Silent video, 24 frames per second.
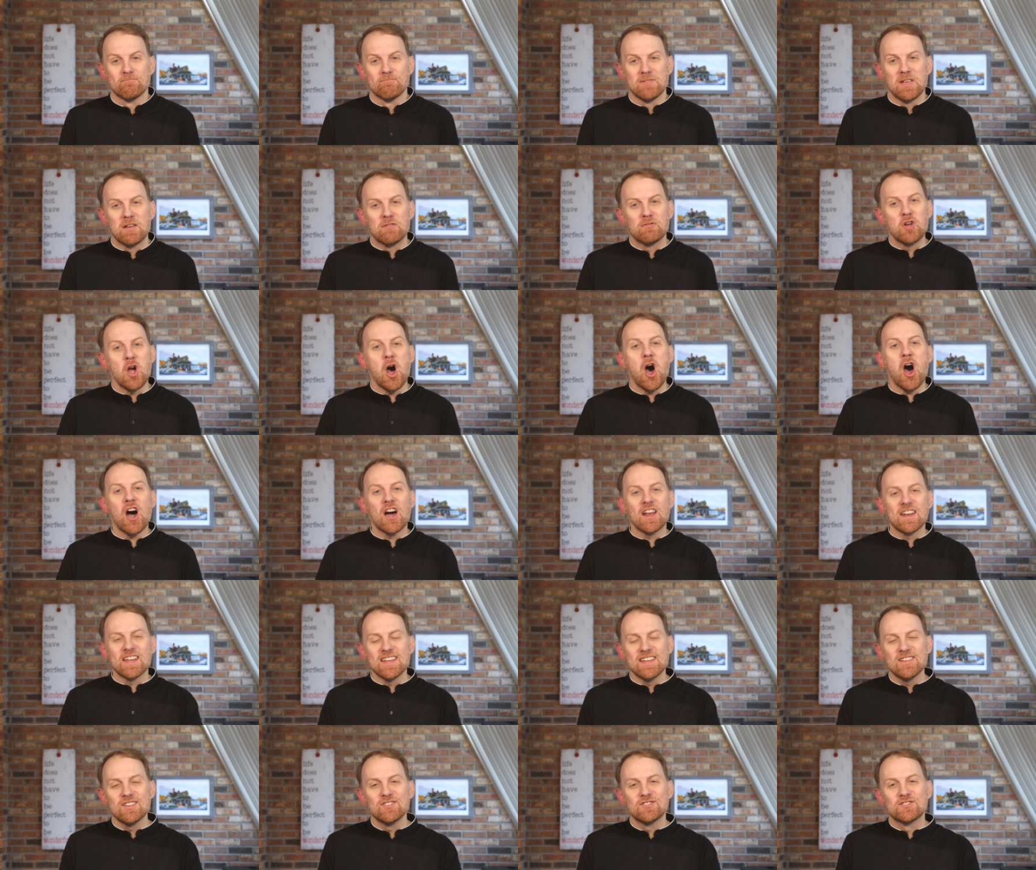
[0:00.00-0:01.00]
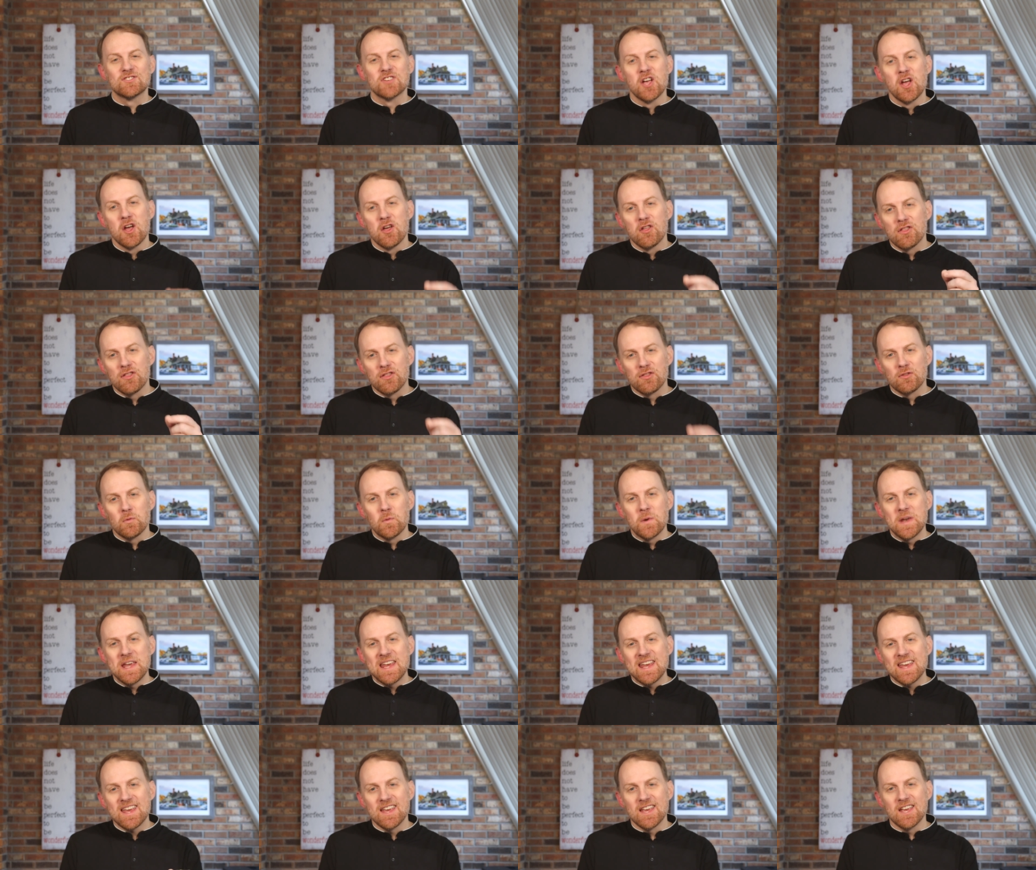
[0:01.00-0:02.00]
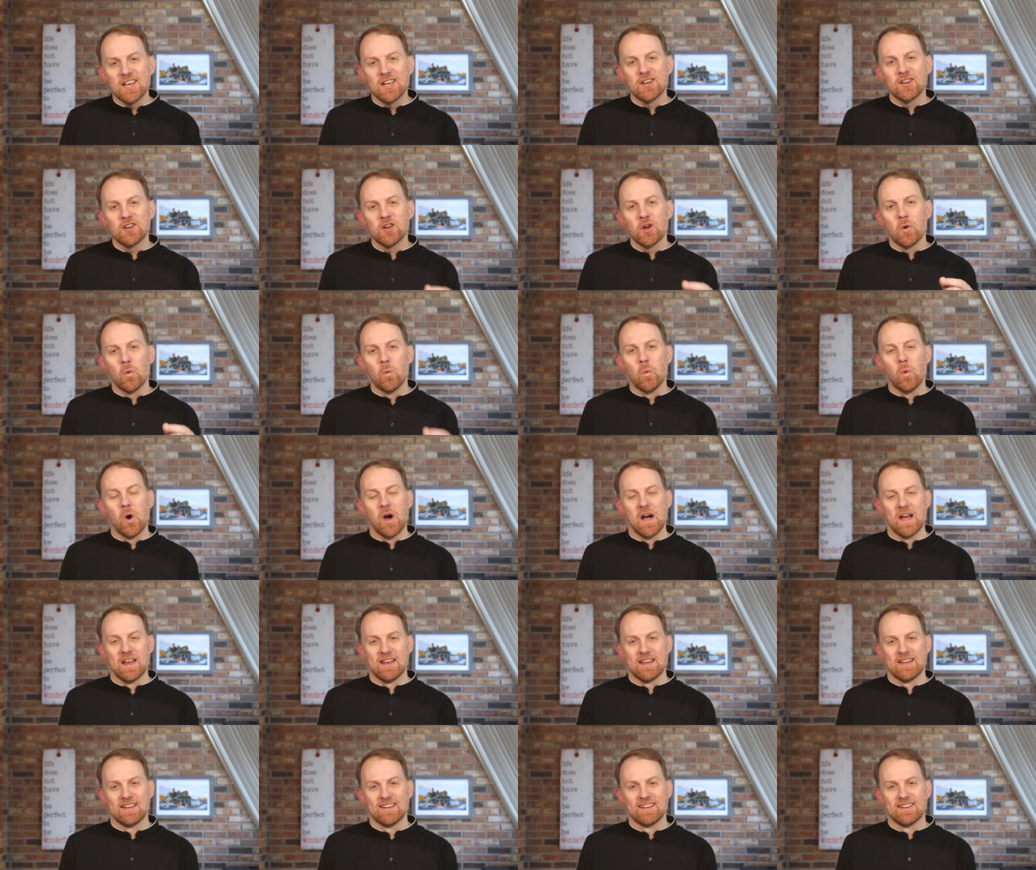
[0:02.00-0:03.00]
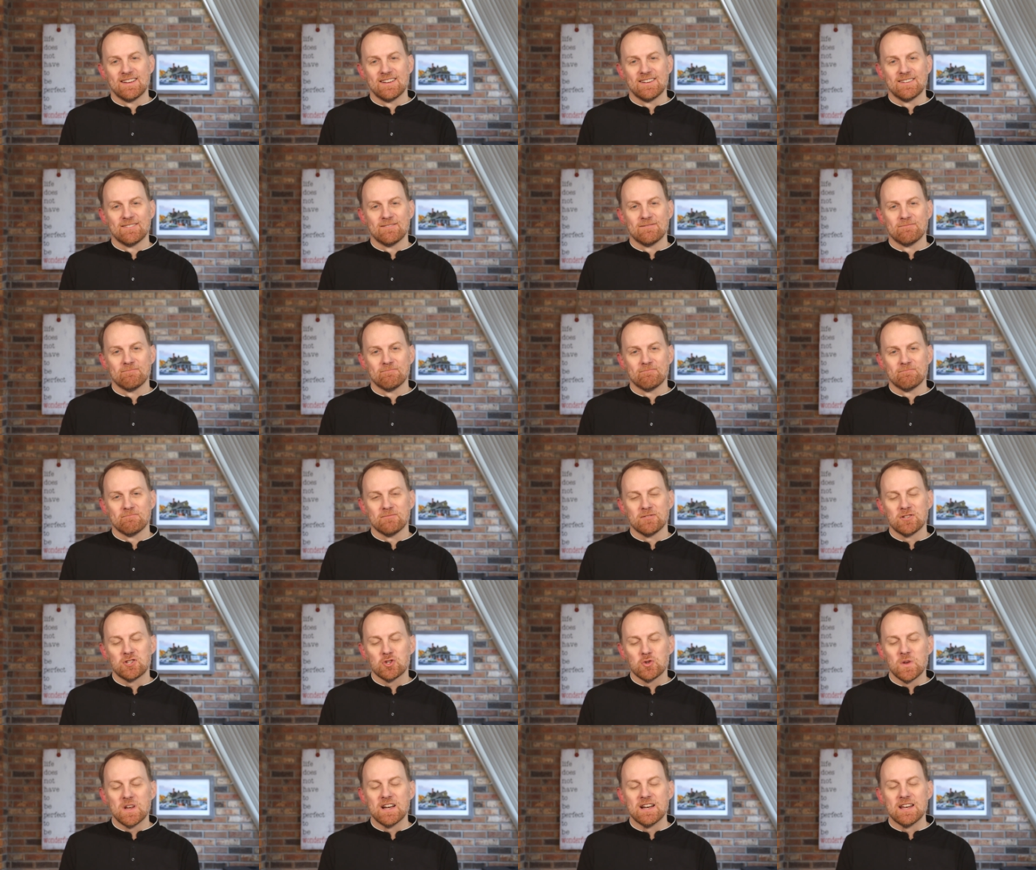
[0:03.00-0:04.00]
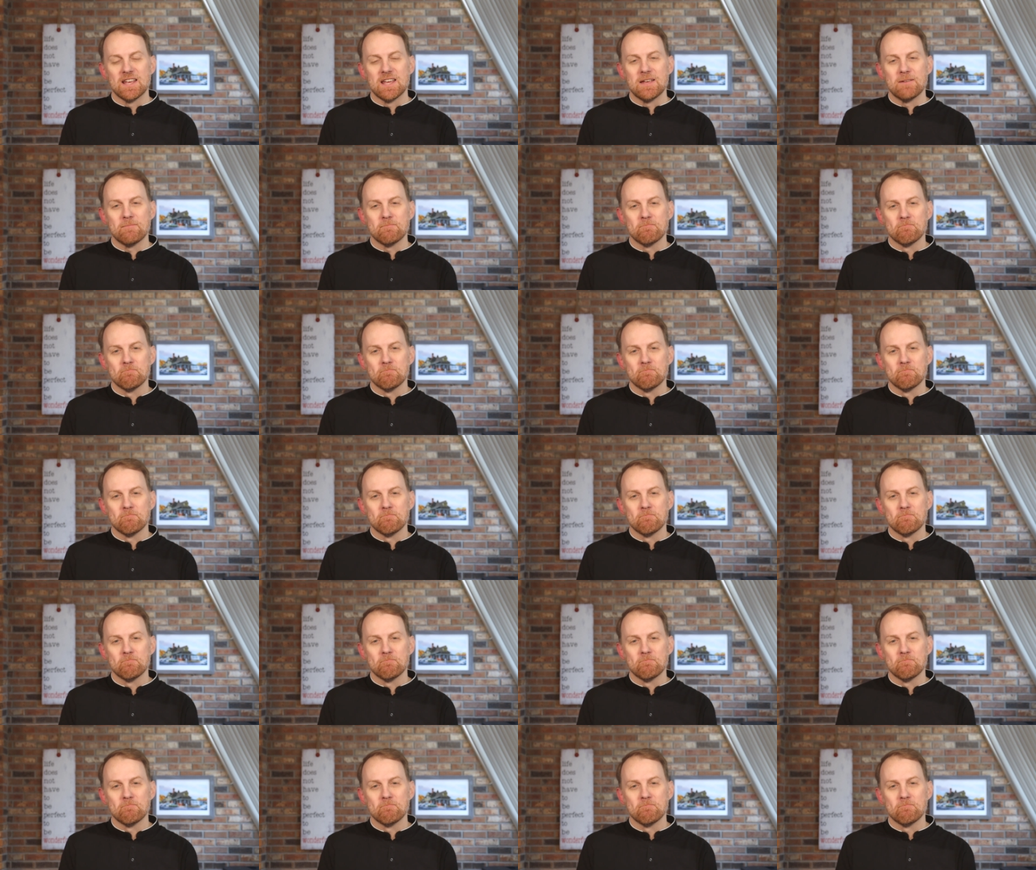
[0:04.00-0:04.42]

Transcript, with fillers: If God is three in one, Trinity,